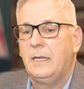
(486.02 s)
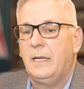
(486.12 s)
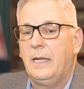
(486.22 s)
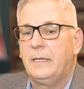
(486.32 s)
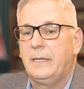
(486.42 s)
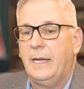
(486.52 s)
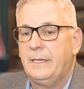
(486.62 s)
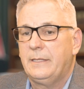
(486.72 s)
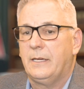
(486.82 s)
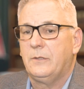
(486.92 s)
in
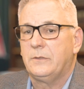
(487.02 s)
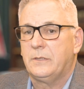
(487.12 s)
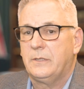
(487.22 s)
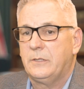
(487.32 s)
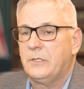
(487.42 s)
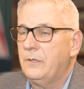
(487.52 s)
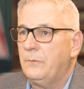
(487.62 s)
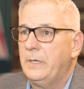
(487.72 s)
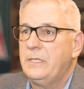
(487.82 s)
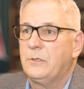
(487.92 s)
getting those
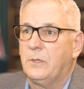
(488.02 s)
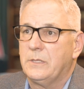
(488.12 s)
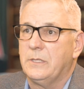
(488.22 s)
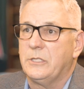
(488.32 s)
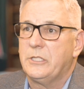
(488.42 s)
resources